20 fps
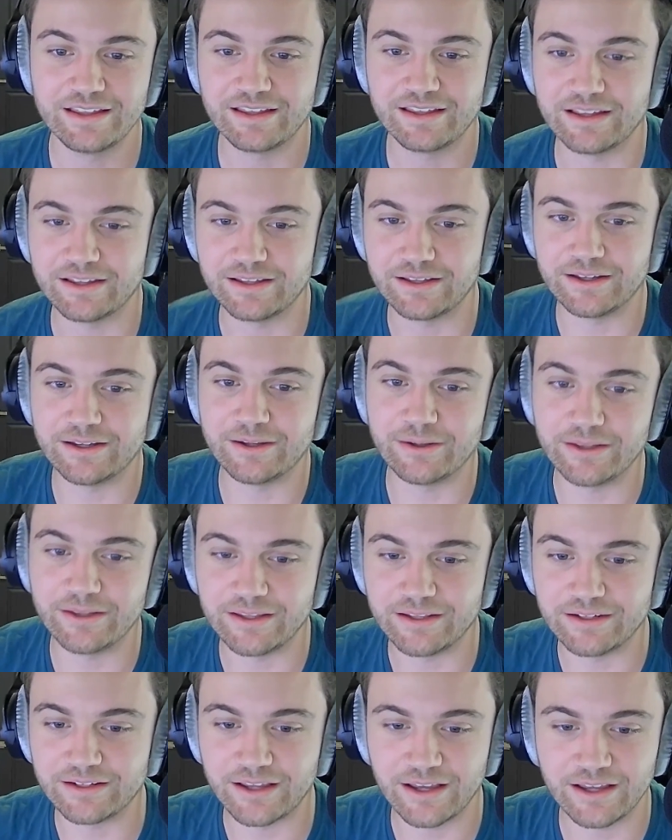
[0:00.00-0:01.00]

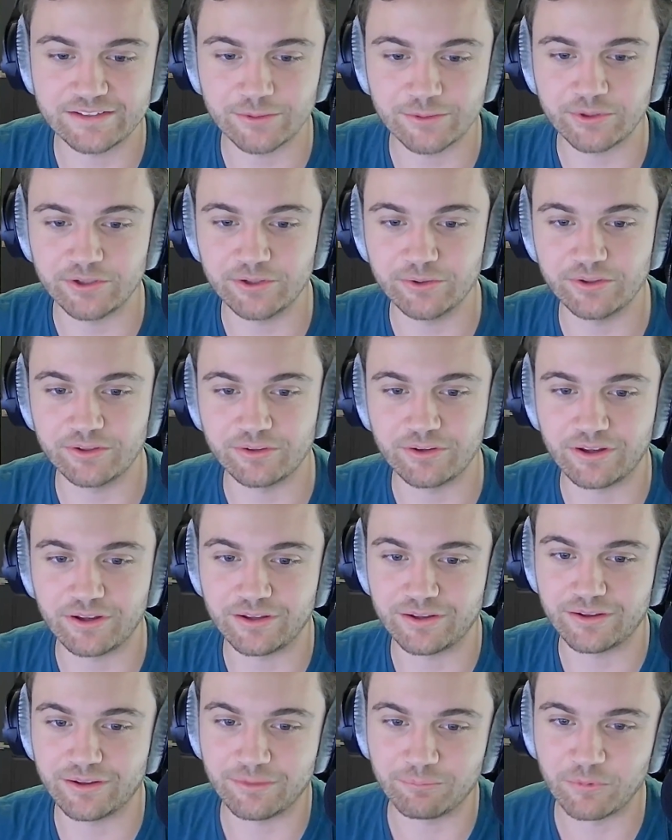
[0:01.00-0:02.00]
And guys, how we doing?
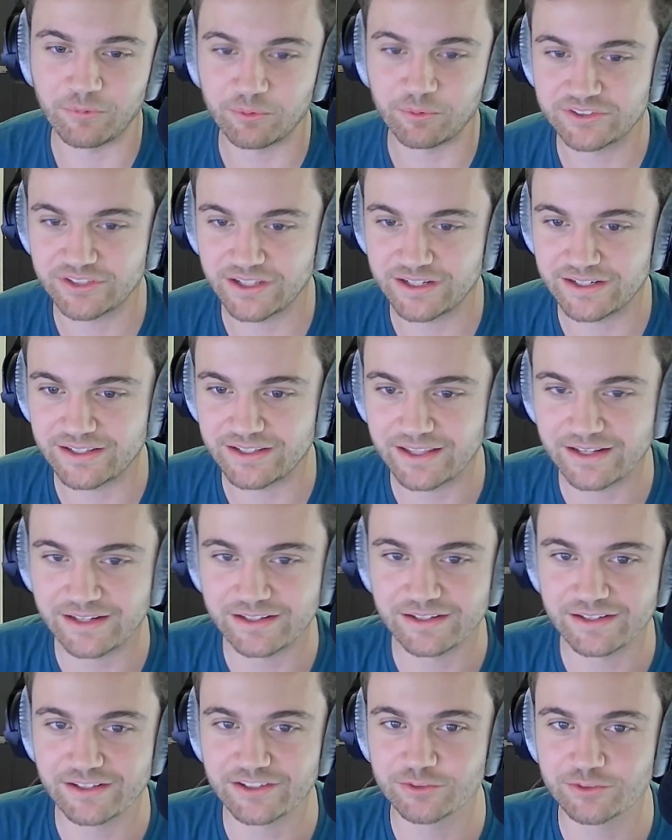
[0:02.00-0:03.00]
I'm excited to get
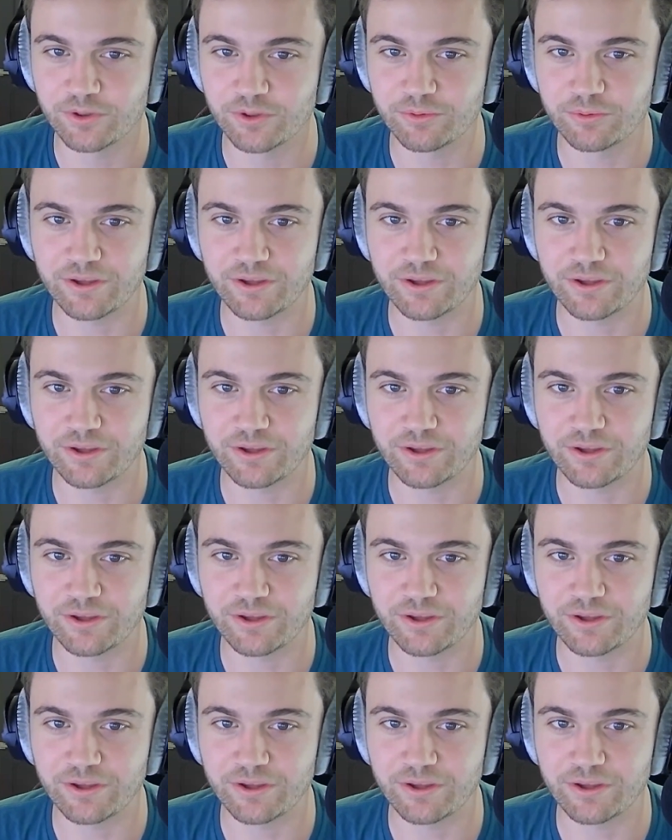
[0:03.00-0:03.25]
into this one.